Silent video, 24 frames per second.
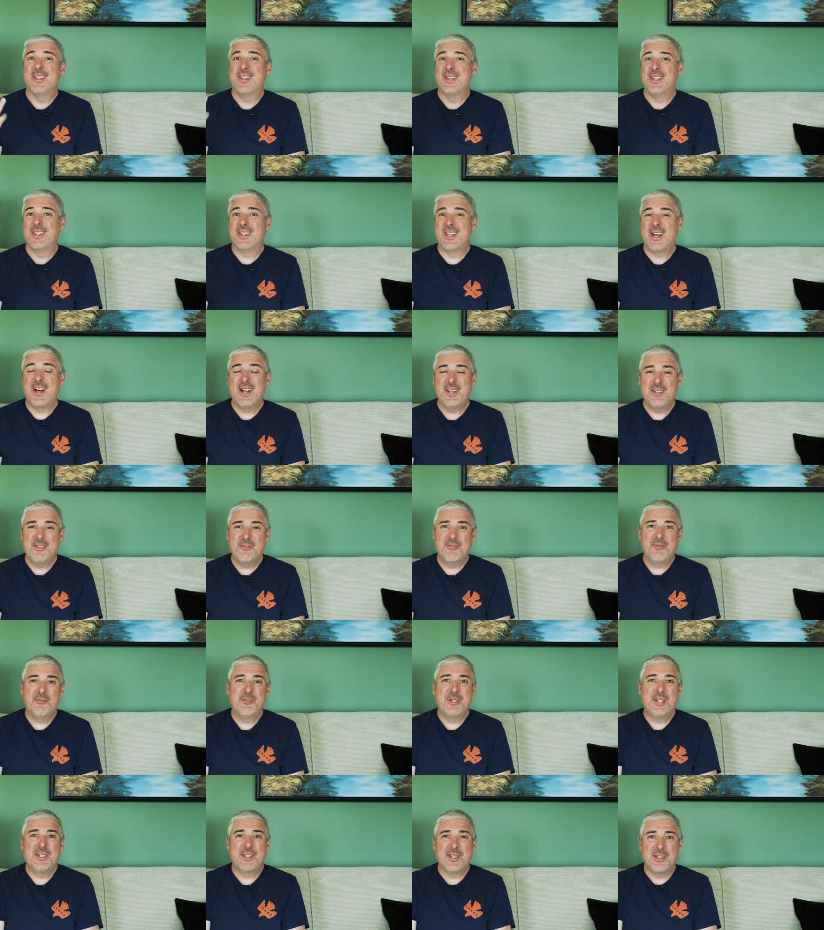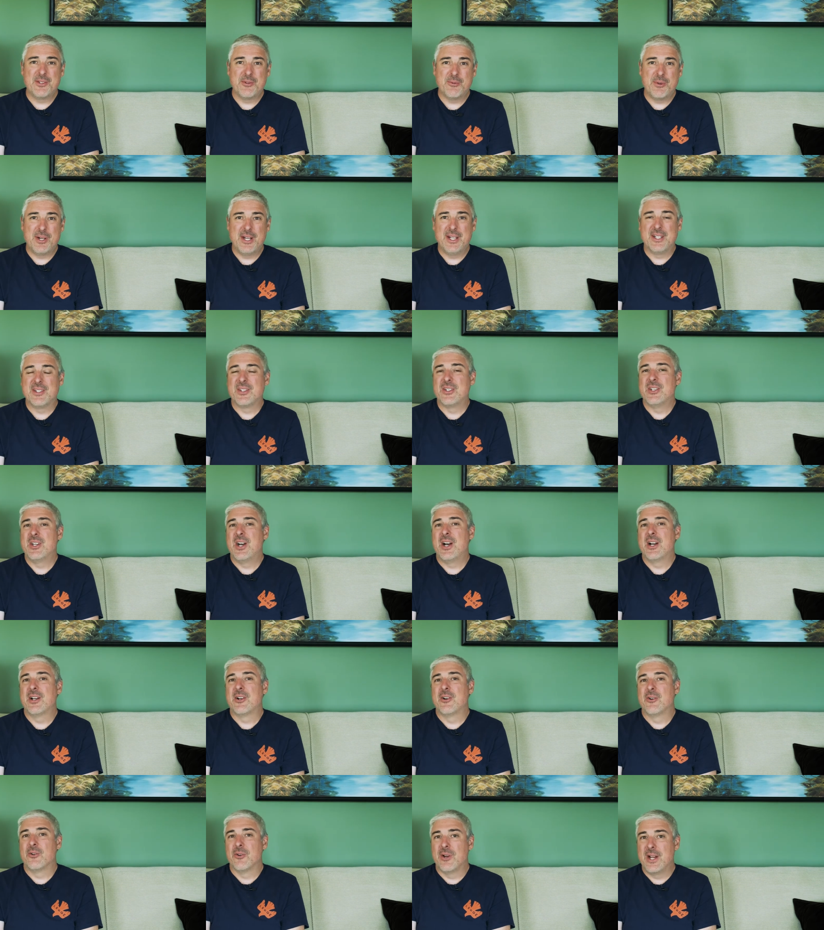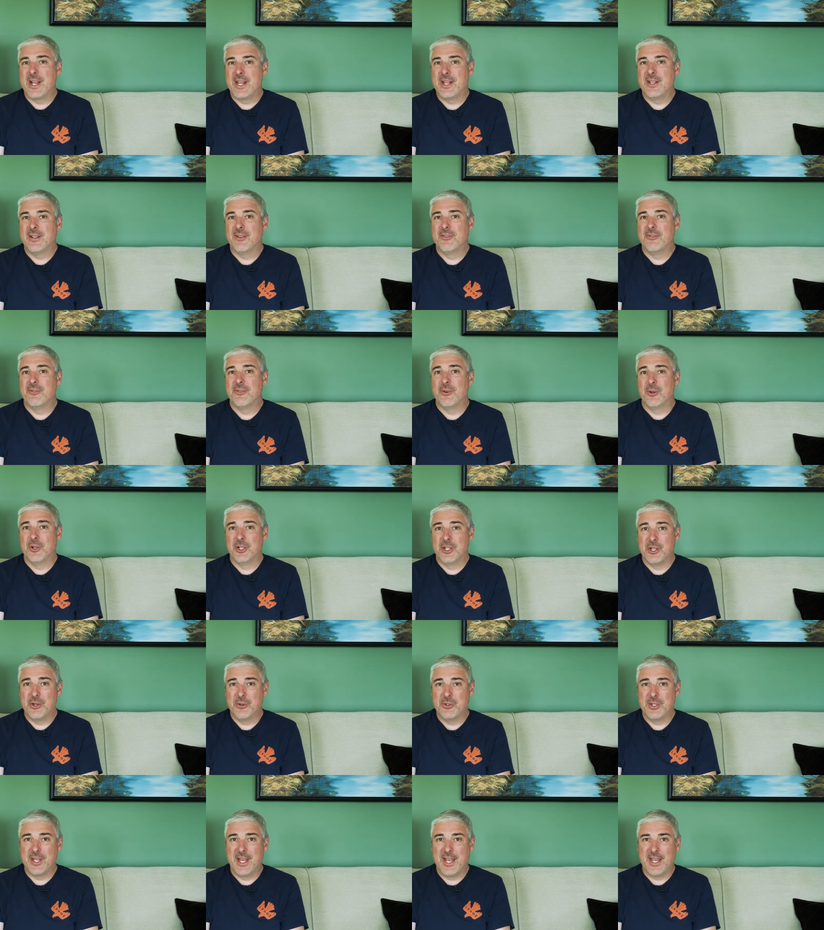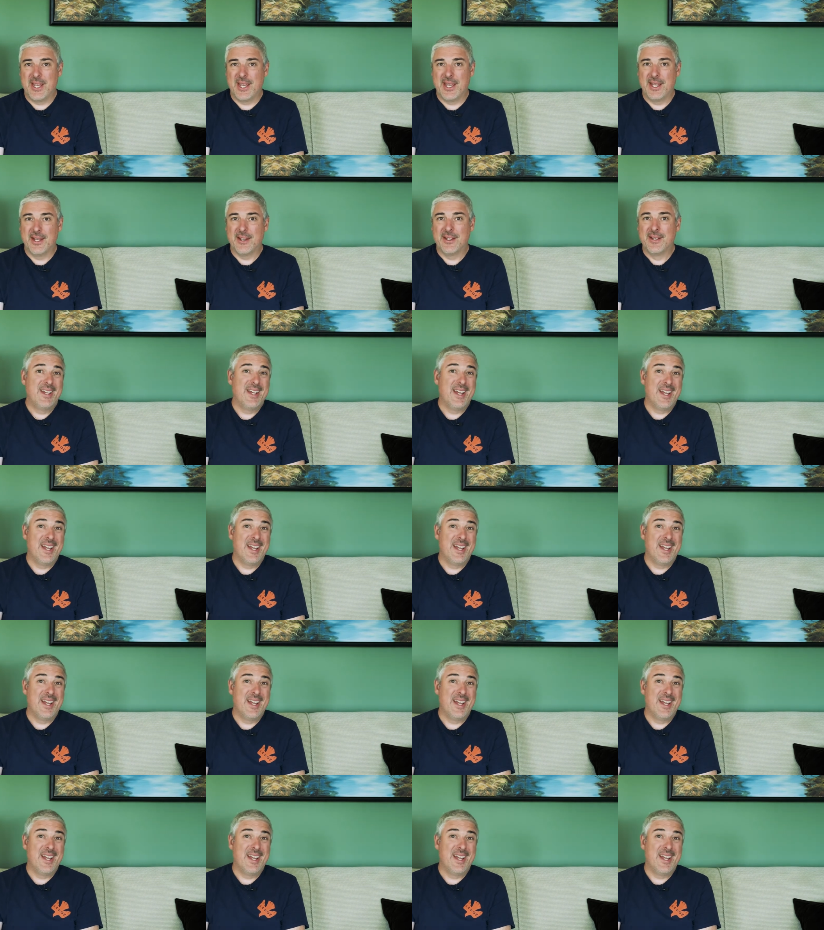A lot of reasons why it's not great for note taking.